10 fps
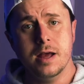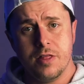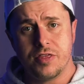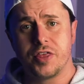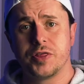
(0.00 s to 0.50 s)

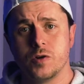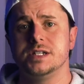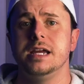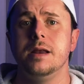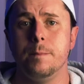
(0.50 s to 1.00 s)
The
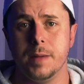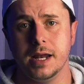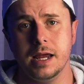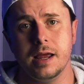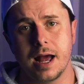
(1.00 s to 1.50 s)
13
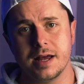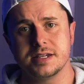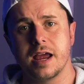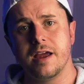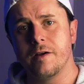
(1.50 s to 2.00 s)
mini has
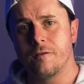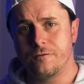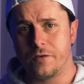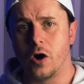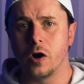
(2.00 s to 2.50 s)
a
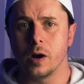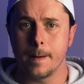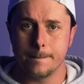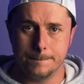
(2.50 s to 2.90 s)
far